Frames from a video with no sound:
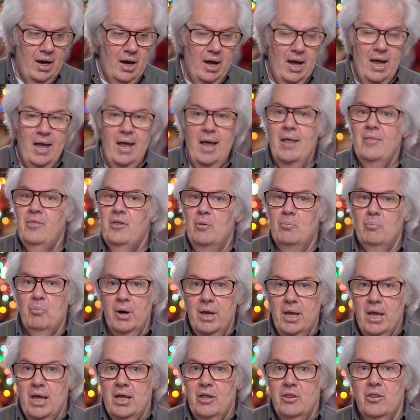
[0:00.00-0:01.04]
uh, and they're
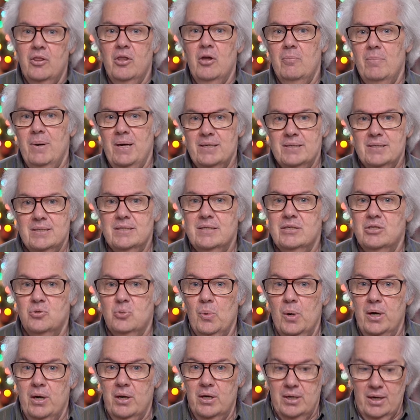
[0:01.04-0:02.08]
bringing their best
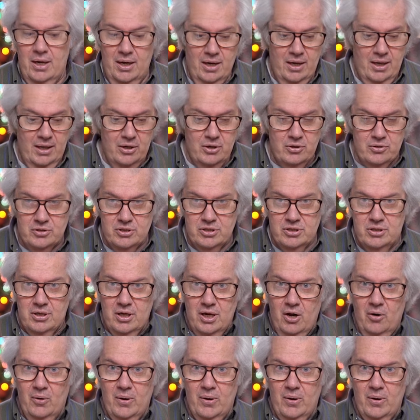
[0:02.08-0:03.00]
uh, hitters.